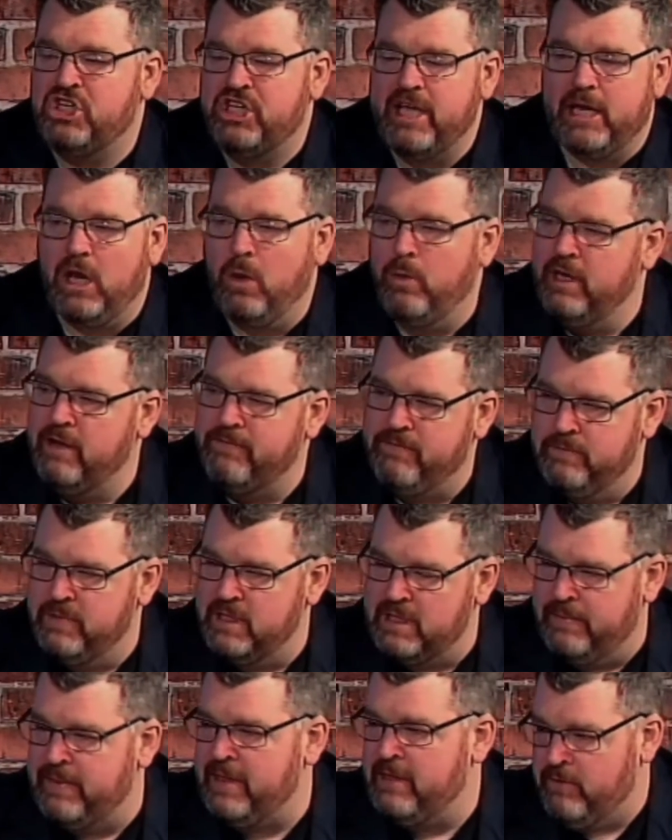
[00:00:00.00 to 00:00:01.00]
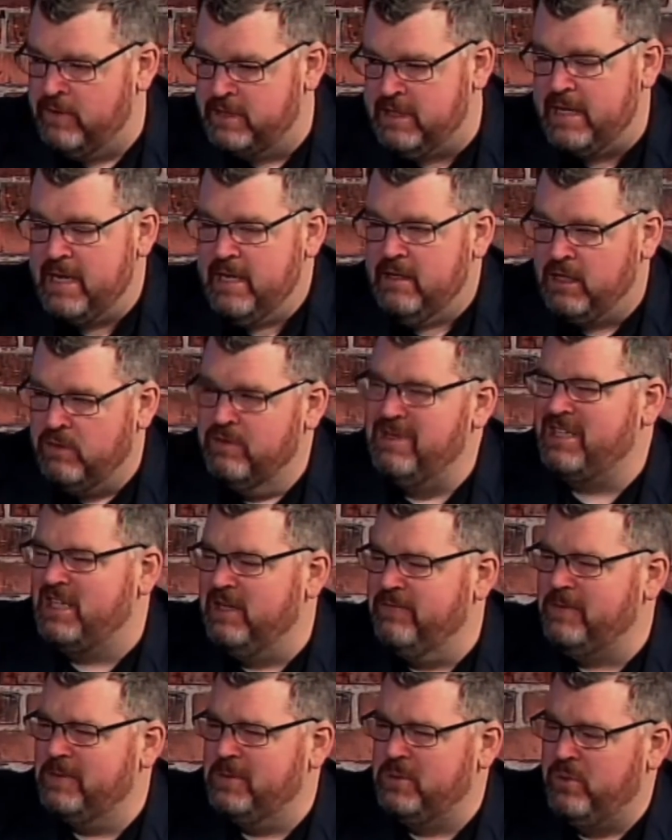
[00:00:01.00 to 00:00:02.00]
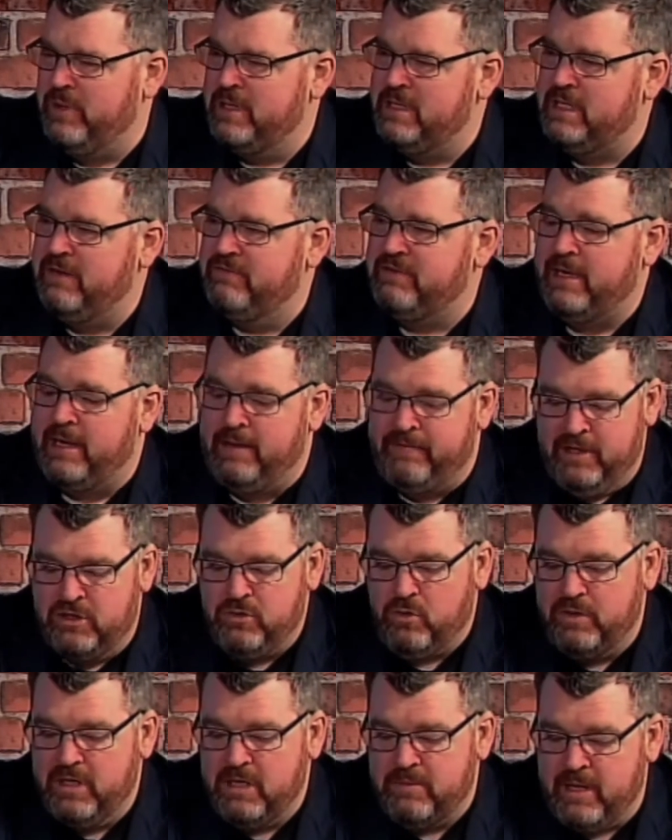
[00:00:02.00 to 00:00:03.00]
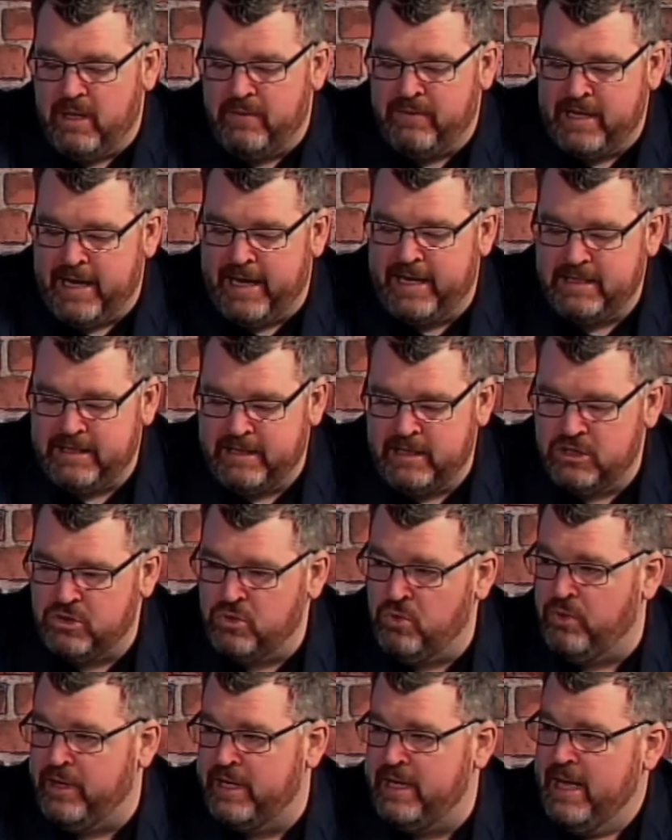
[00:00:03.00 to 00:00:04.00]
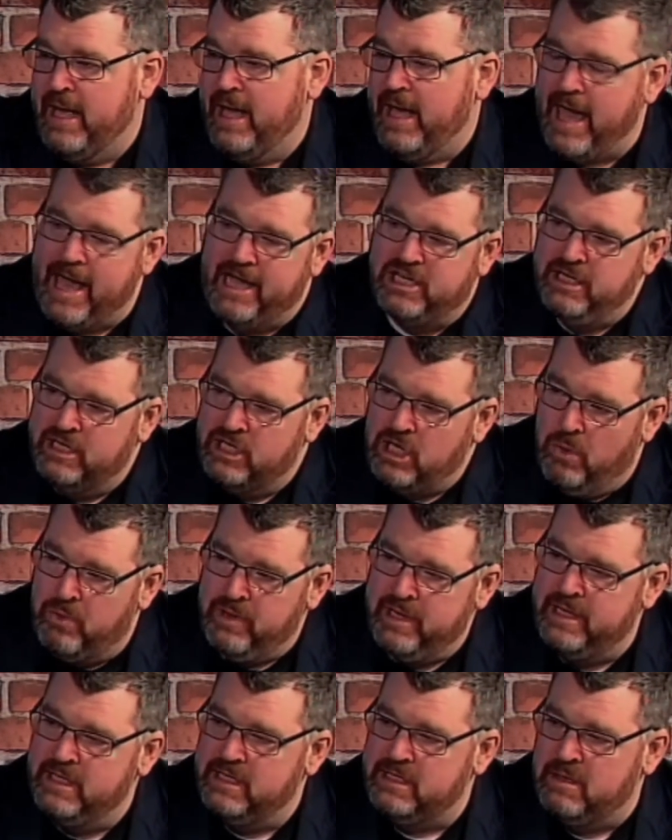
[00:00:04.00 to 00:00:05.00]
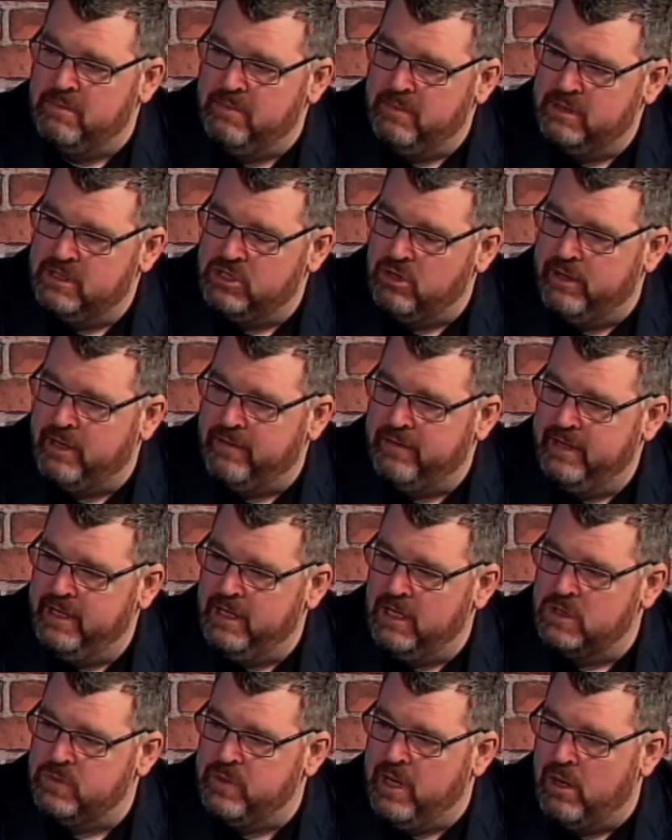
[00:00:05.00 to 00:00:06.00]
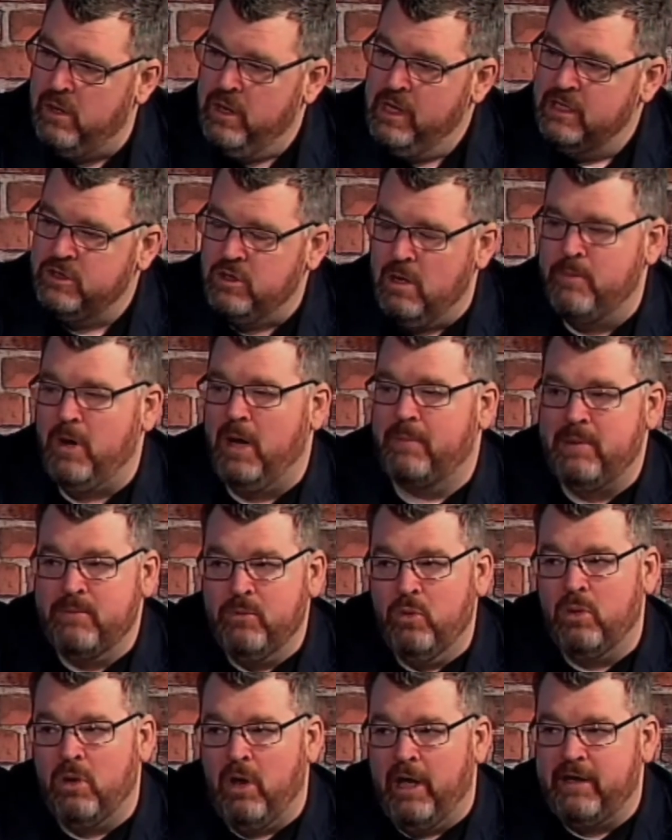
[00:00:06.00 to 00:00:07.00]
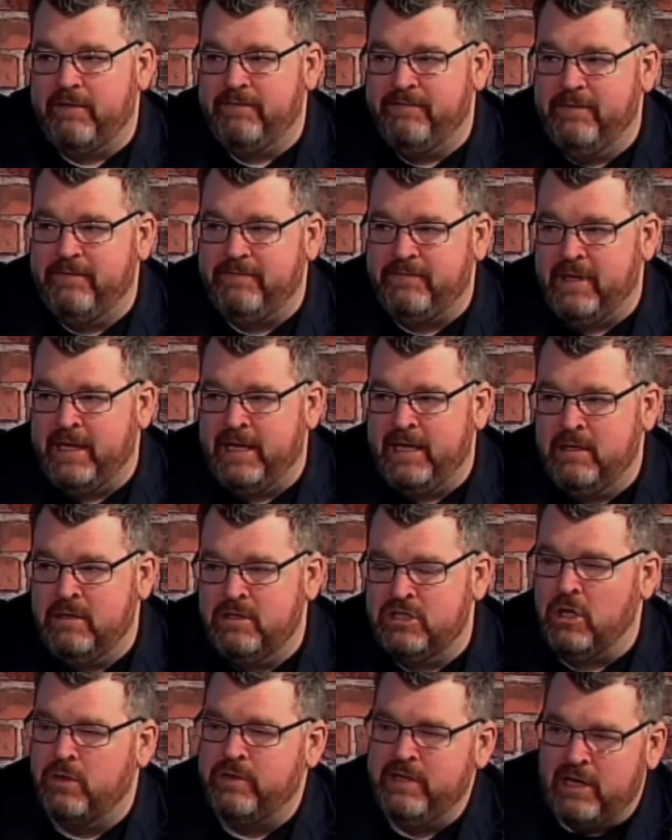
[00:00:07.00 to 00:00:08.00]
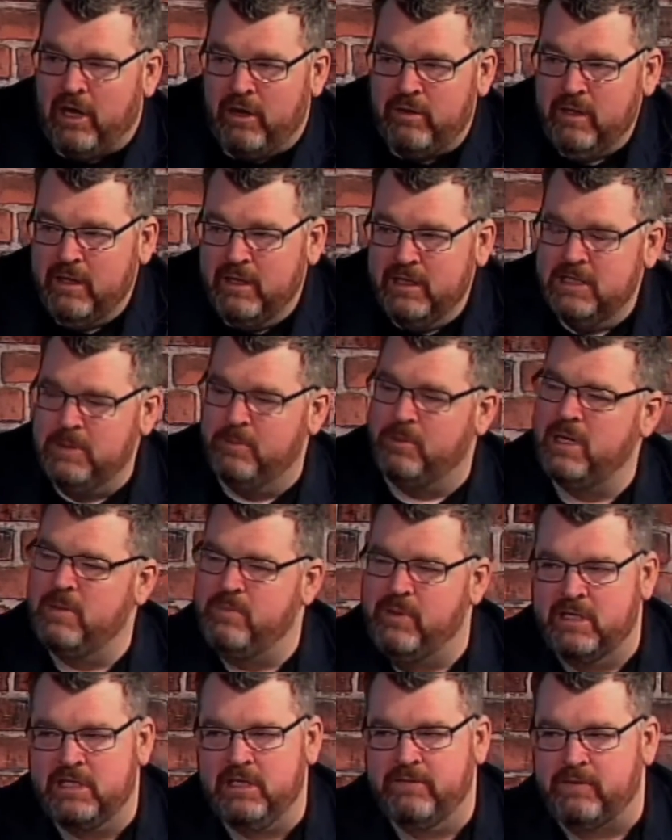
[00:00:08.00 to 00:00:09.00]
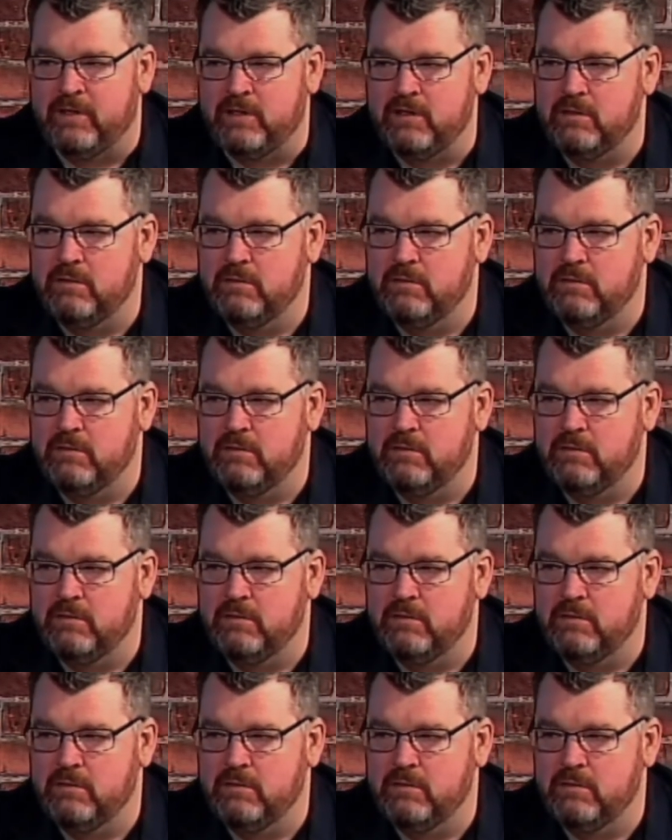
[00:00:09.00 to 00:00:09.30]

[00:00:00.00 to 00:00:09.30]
the shadowing from the. There is a difference between 17, and they're talking about the 18-story actually going into the side of the hill as well. So it might be more like 15. So it's a pretty big difference.